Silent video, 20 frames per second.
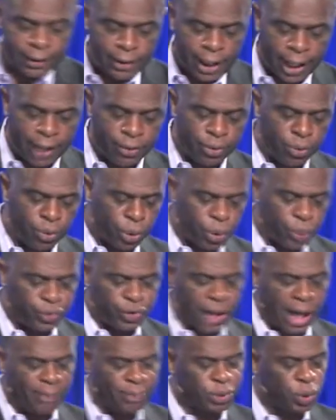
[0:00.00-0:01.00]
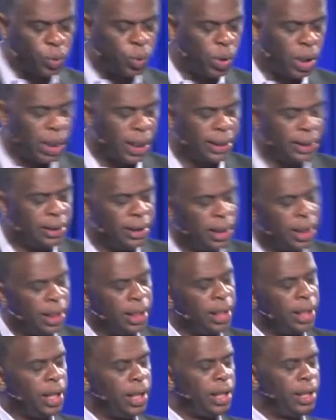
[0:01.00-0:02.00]
in Ruth chapter 1,
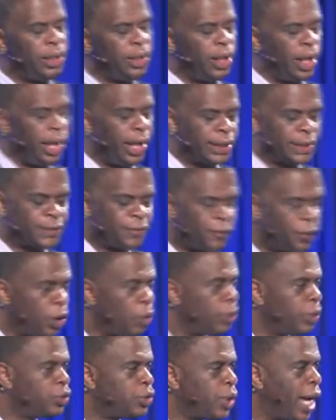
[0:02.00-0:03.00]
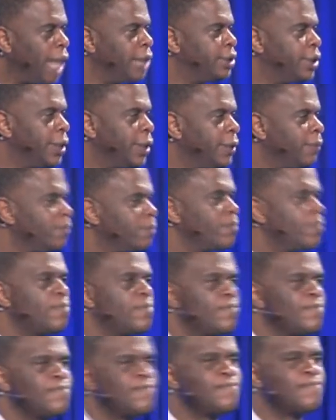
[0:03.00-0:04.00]
it's filled with tragedy.
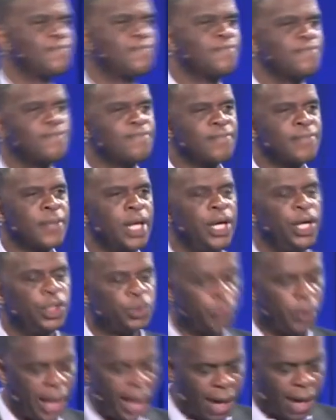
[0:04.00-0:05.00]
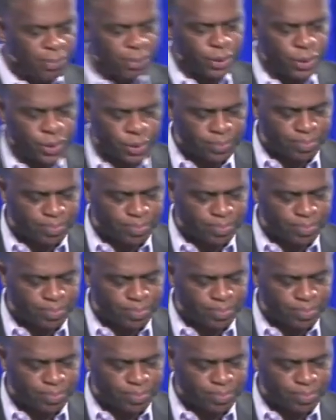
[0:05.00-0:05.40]
Here's what happens.